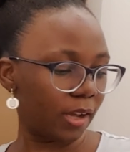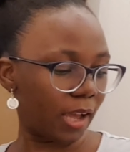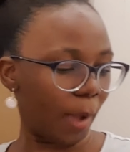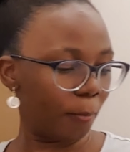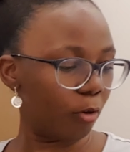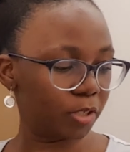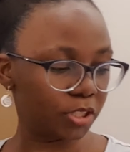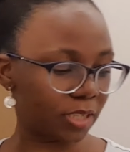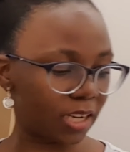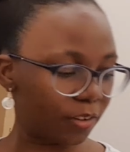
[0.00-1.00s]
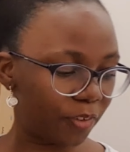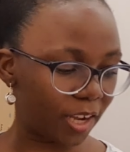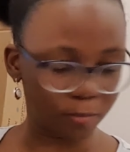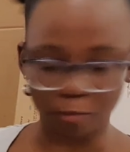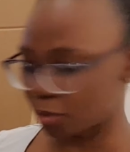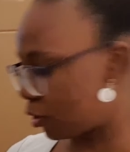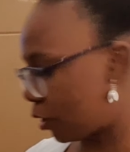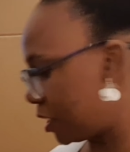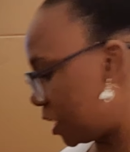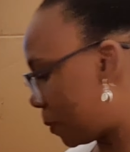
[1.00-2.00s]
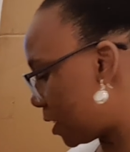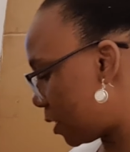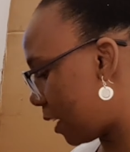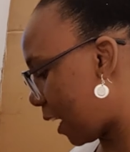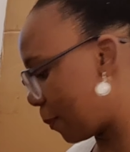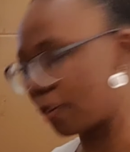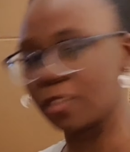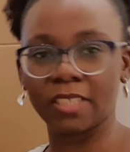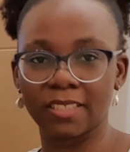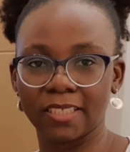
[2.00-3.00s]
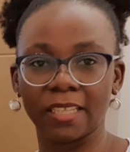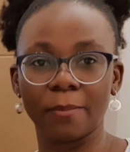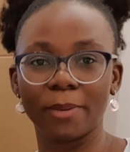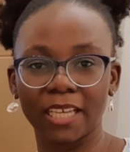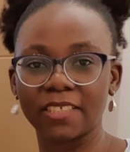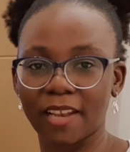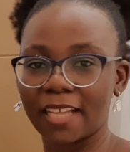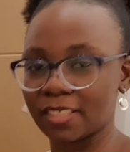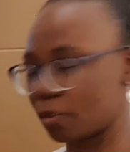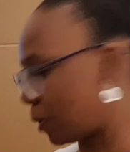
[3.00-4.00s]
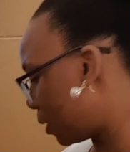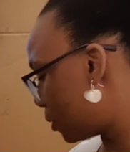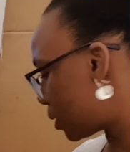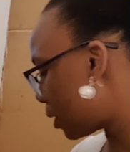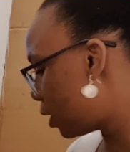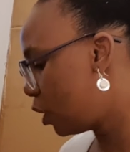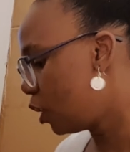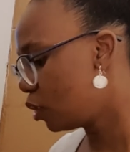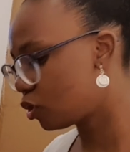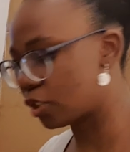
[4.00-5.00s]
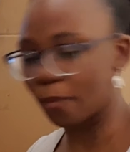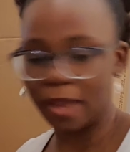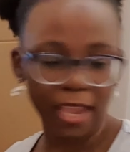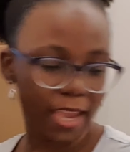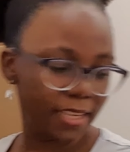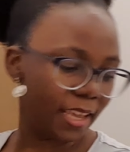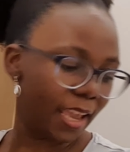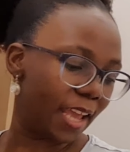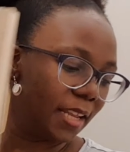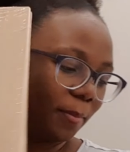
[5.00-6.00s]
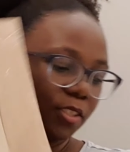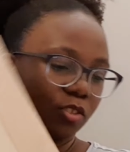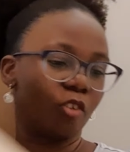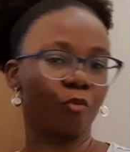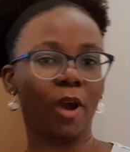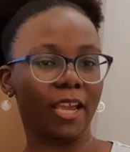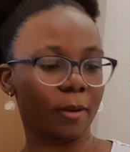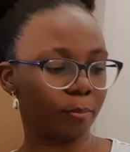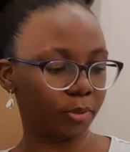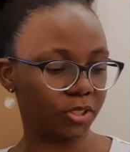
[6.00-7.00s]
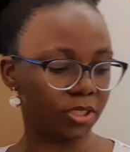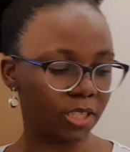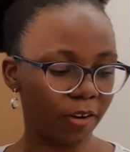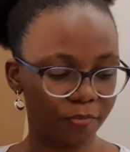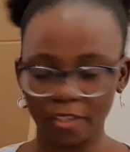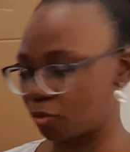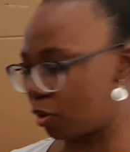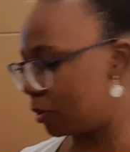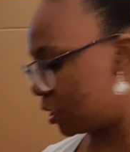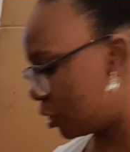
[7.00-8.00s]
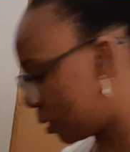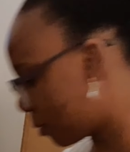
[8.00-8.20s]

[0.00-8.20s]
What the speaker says: I'm always trying to find more storage, especially like because this is in the biggest flat in the world. So any element of where I can put stuff is always a dream